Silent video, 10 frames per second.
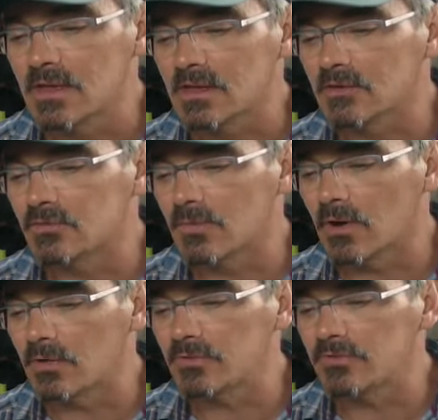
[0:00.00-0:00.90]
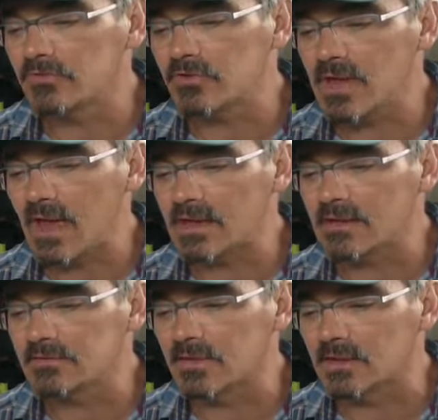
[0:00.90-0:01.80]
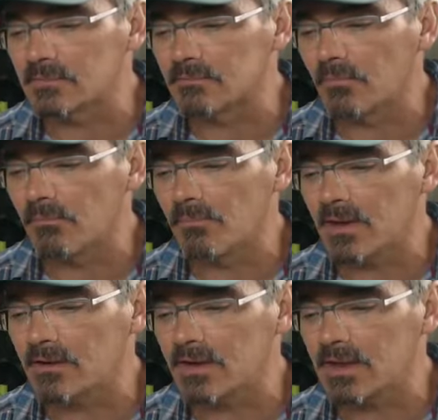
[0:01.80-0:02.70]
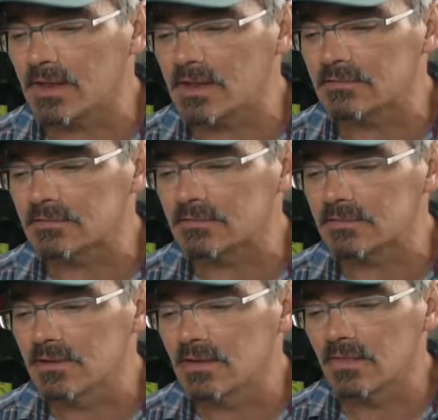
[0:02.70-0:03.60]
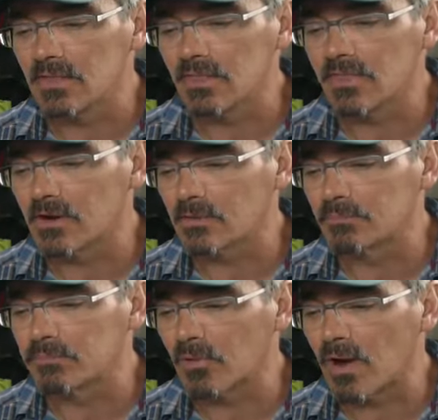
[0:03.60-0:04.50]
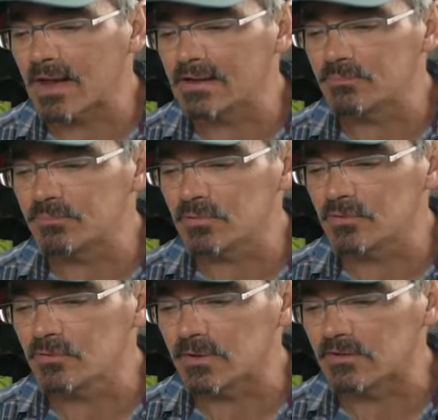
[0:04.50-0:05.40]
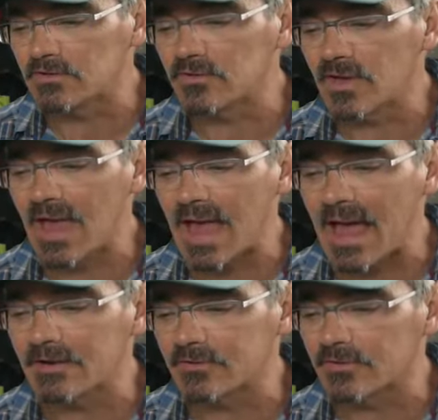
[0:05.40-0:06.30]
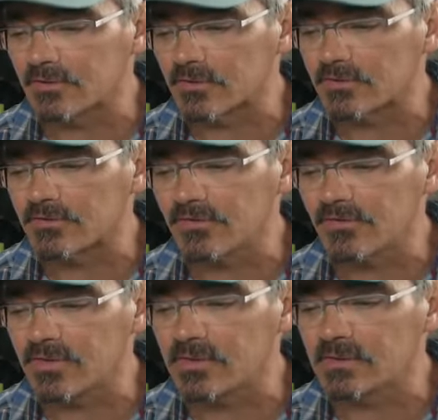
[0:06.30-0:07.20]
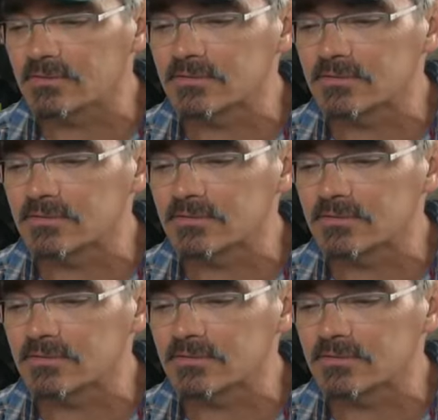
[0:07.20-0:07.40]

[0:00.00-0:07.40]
In rows she hangs them, bare and neat, their bright plumage at her feet.